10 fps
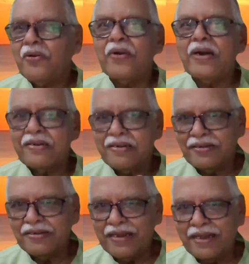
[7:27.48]
one
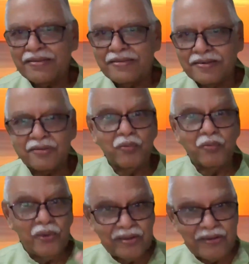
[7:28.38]
Rashi as its
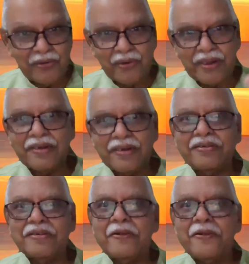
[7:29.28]
Mula Trikona
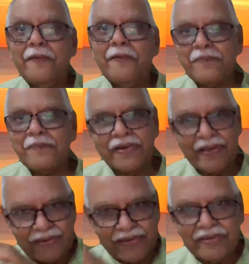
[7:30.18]
Rashi and
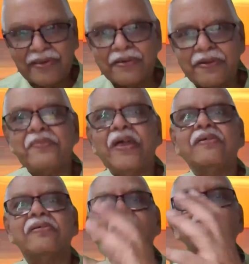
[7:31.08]
another
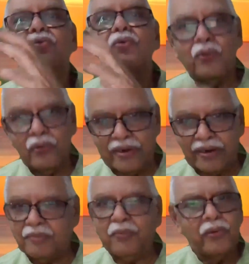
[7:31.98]
as its own
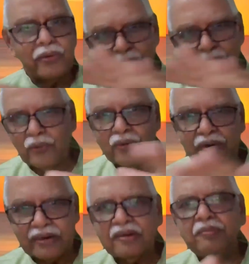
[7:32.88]
Rashi. Both are own
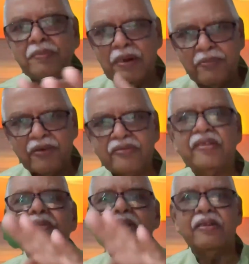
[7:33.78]
Rashis, but amongst
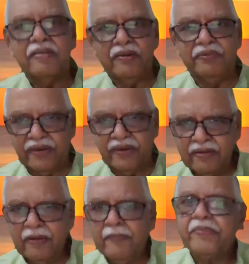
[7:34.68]
them there is a
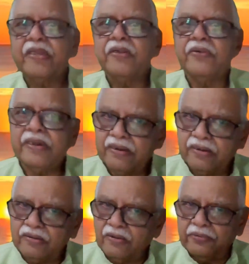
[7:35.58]
difference, even in
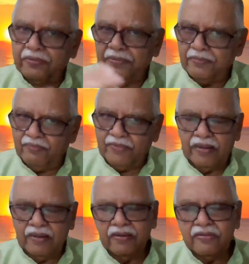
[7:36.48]
case of
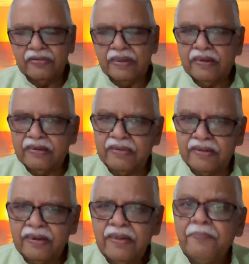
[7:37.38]
the Sun,
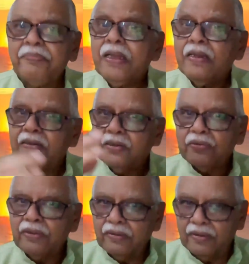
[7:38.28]
etc.
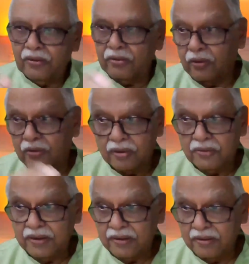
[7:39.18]
So, or
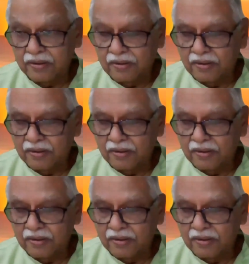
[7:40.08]
even